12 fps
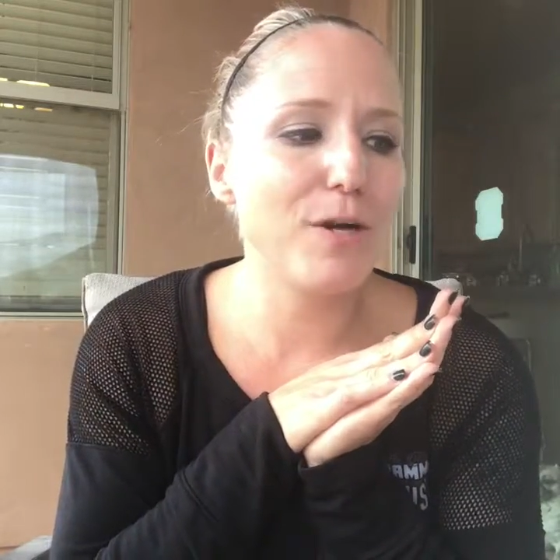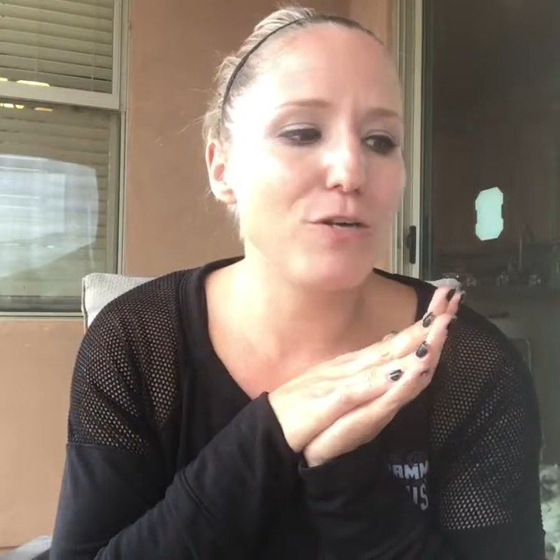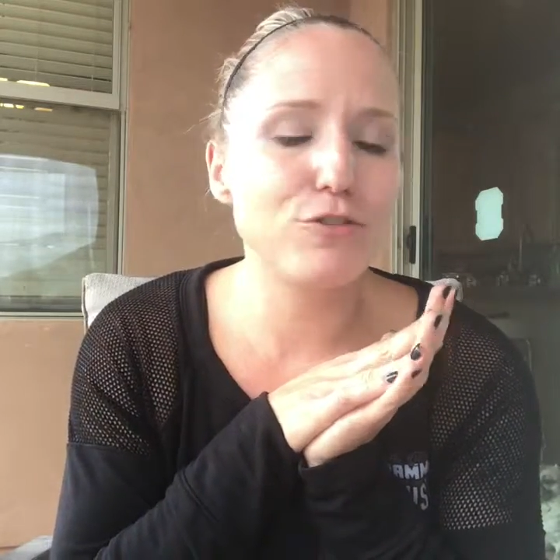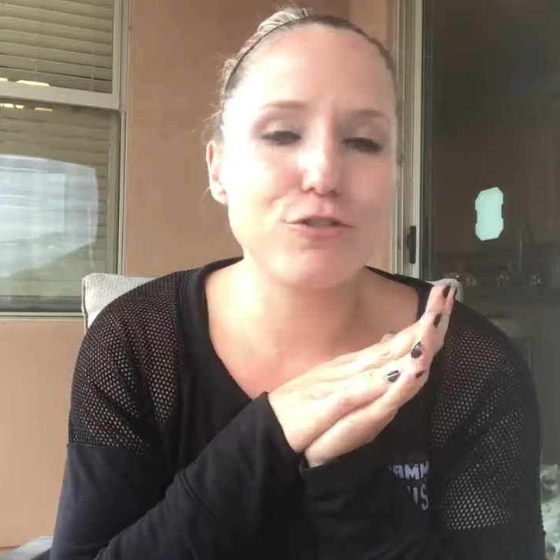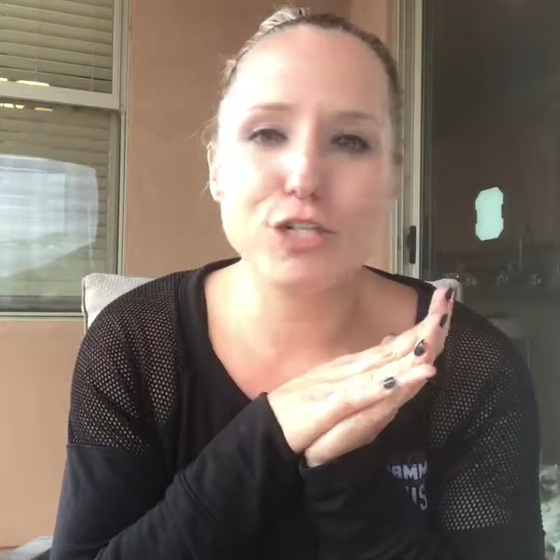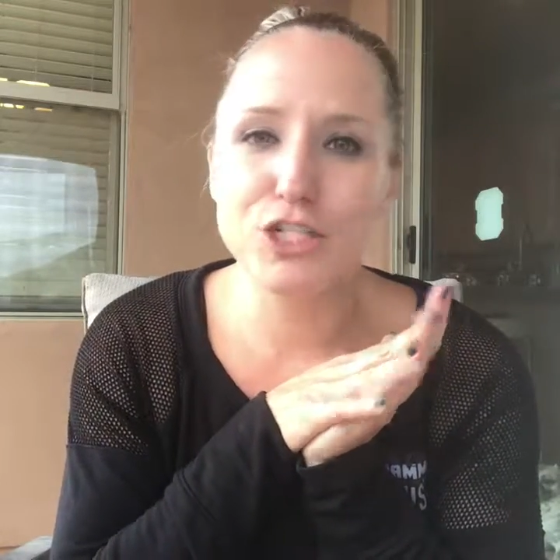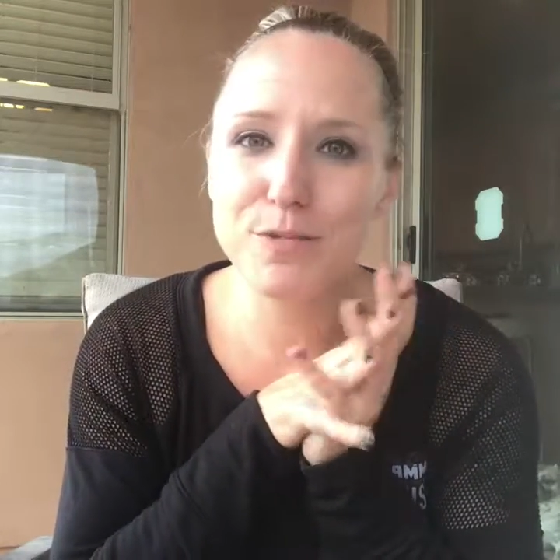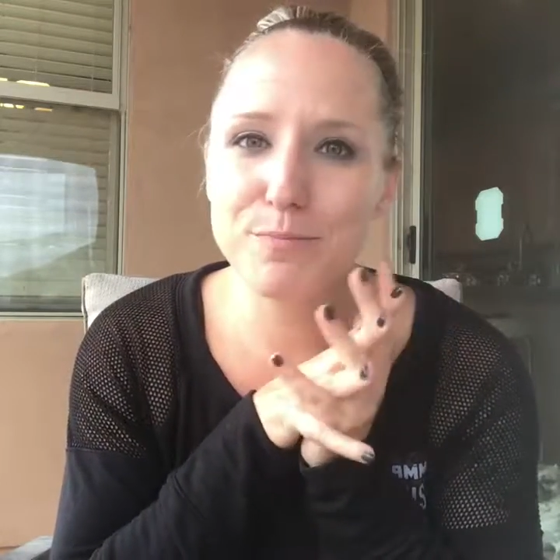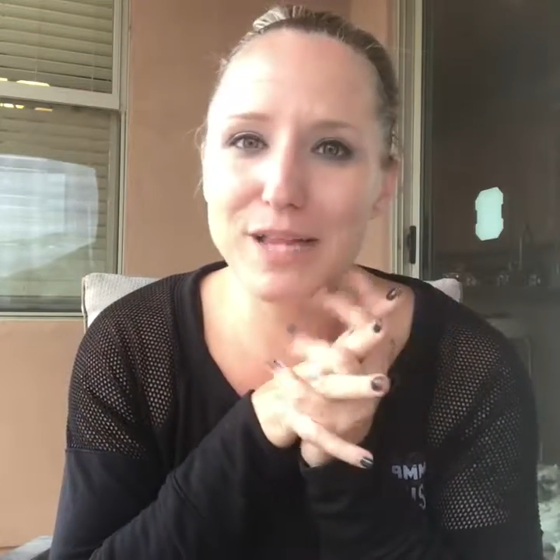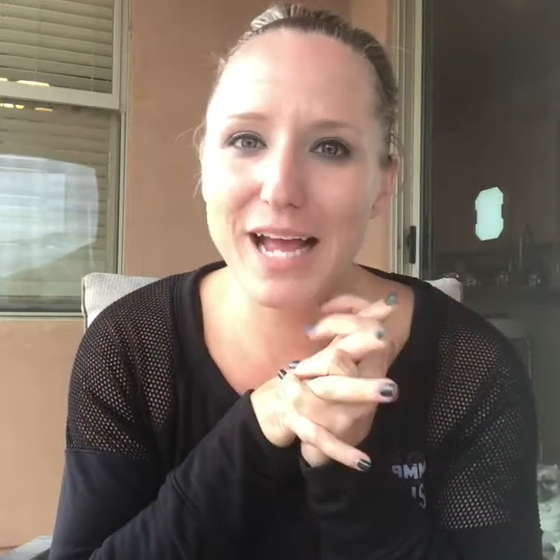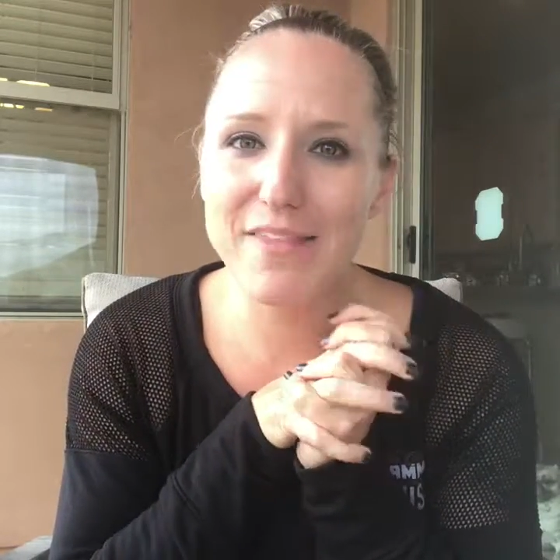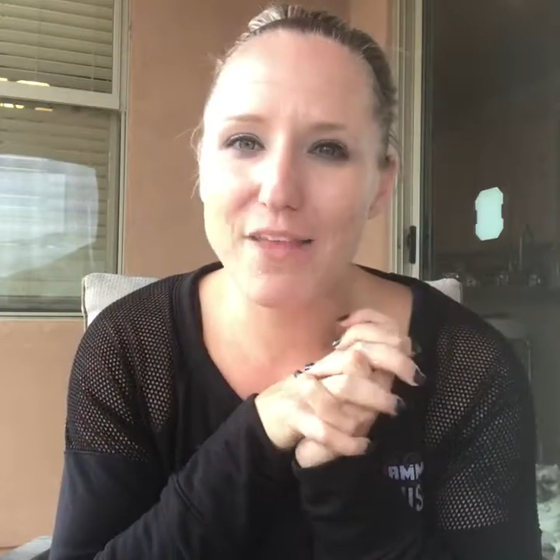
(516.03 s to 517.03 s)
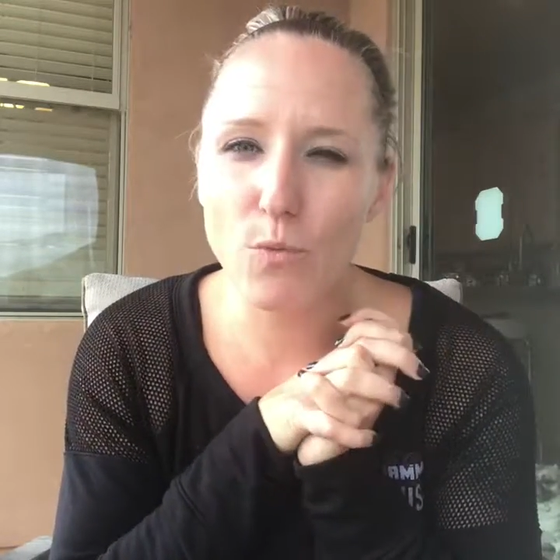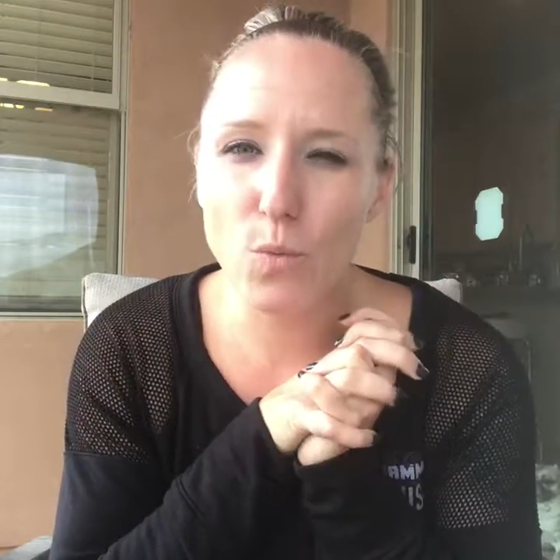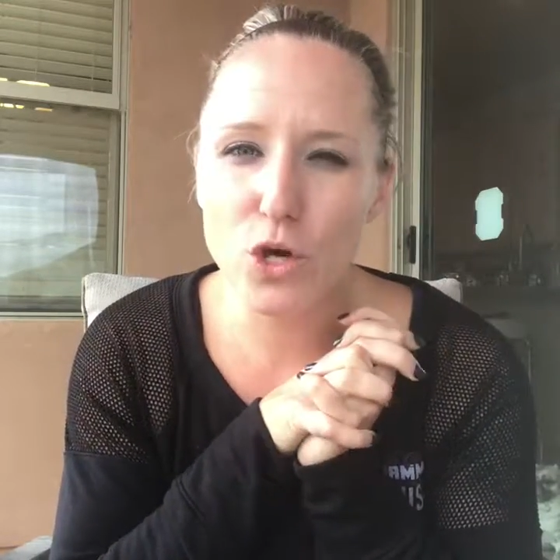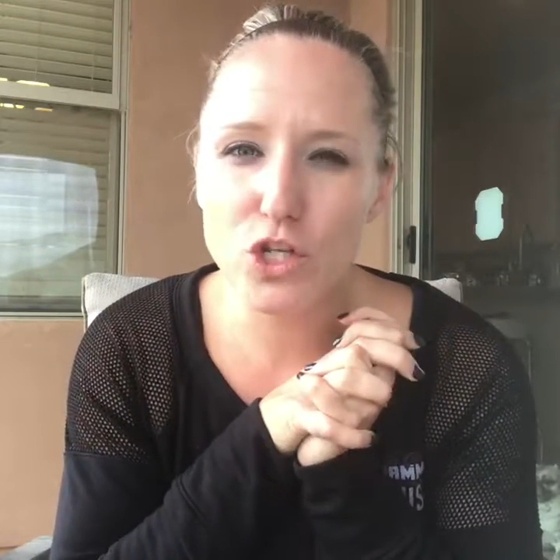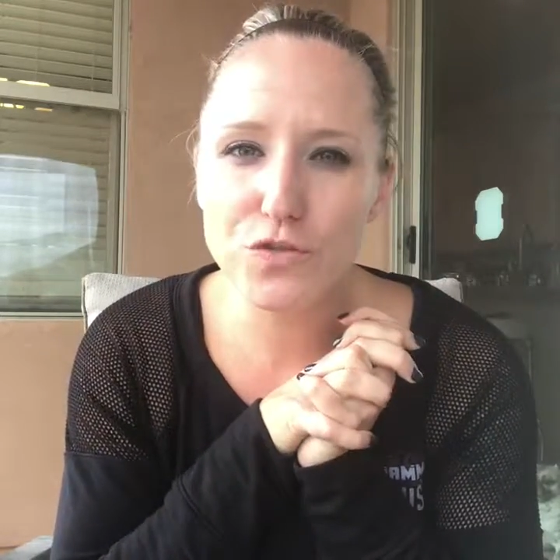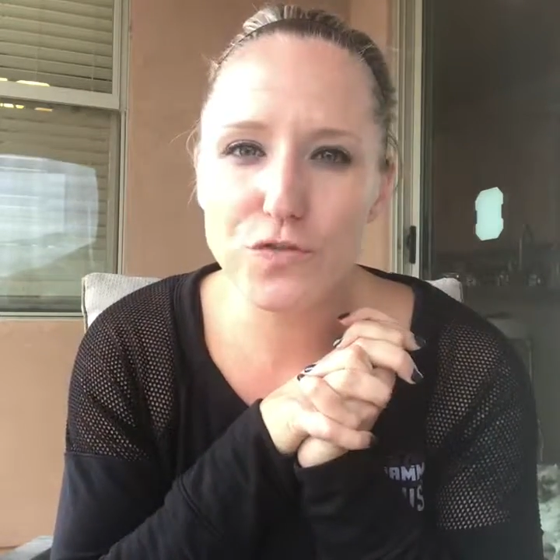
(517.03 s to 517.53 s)
a nutrition plan that
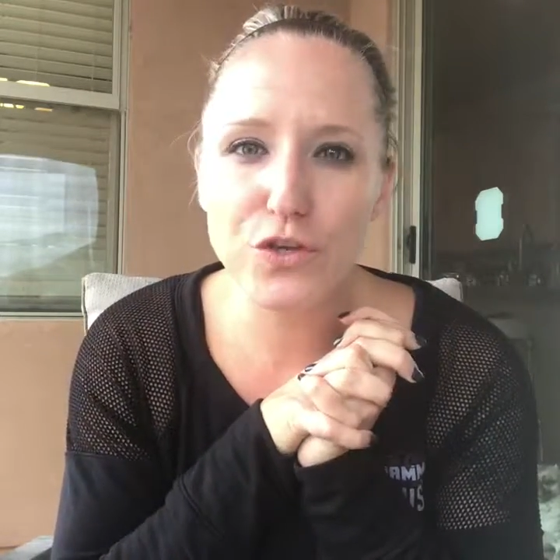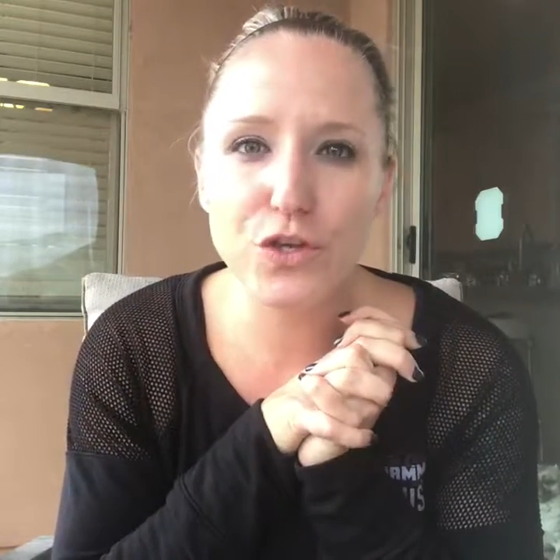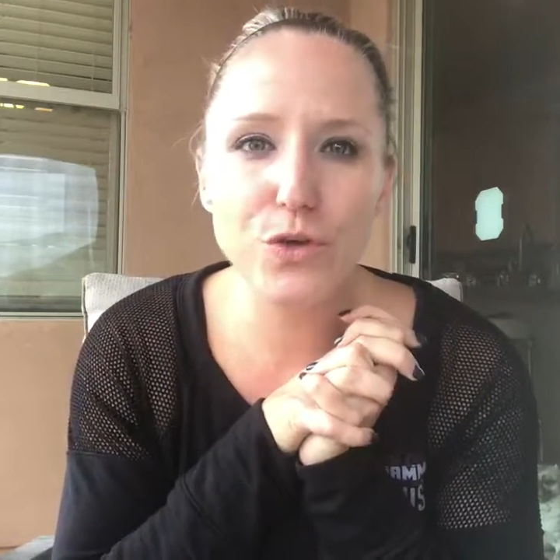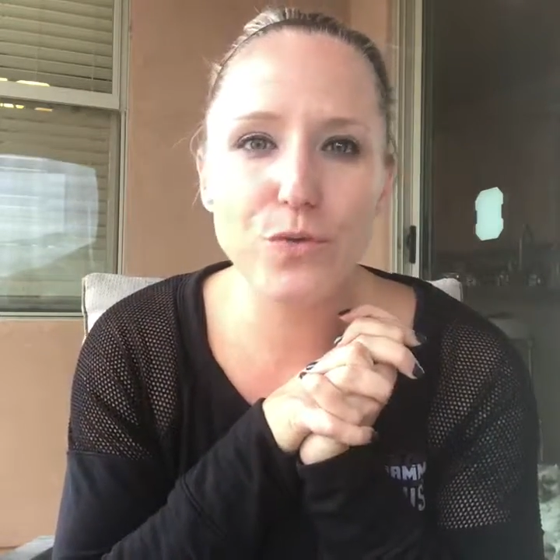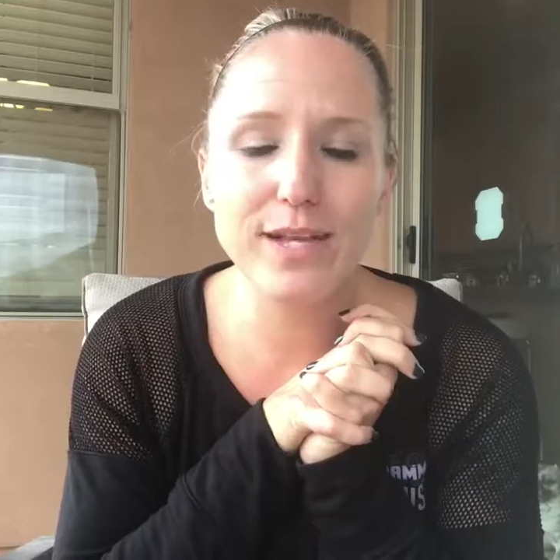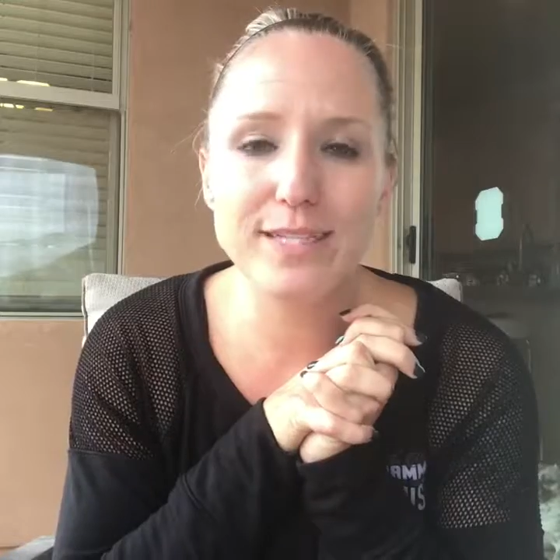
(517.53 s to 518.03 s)
works for you,